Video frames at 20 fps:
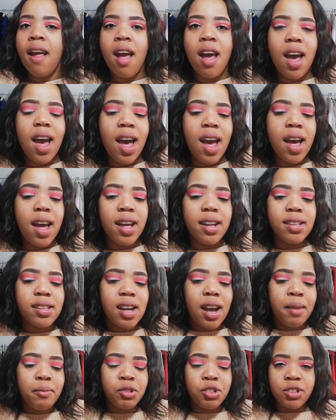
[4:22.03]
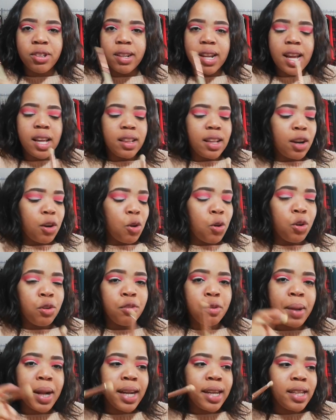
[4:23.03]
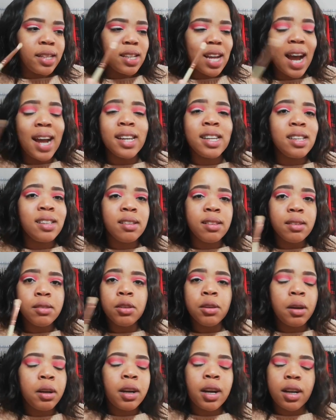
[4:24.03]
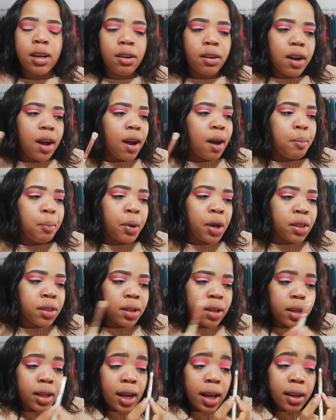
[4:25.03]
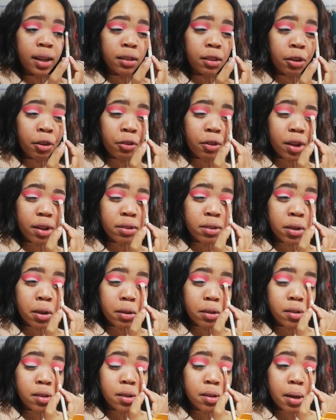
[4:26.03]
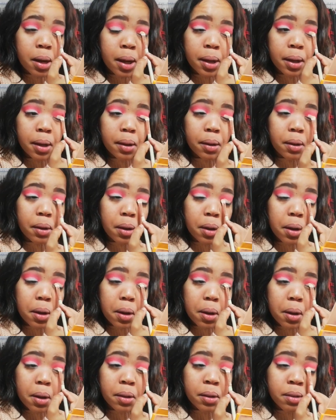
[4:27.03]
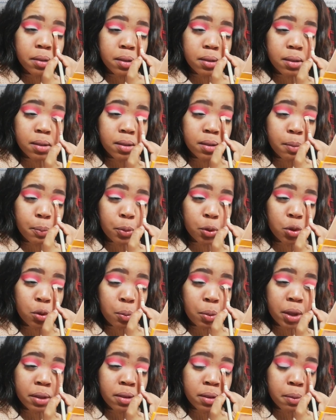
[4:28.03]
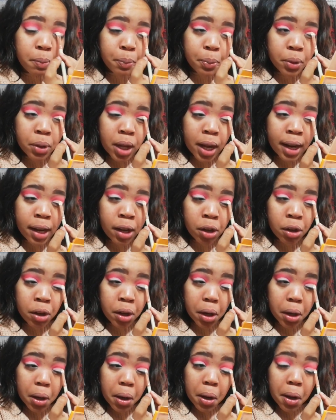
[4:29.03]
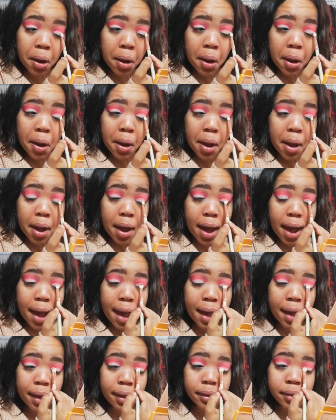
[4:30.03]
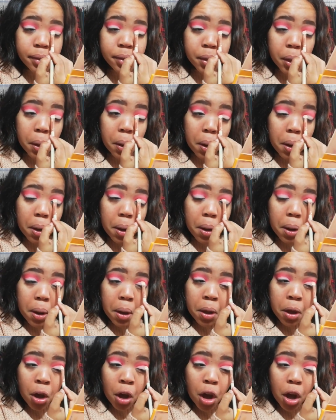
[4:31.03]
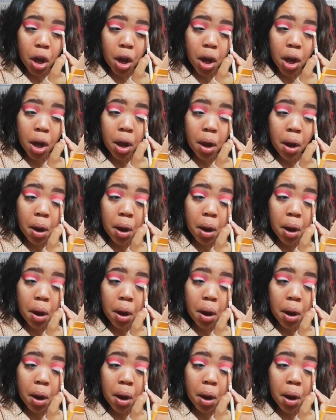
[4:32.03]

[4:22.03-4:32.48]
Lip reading: and I'm just laying that all over my lid. I didn't bother cutting the crease because like, this is supposed to be a simple eye look, and yeah,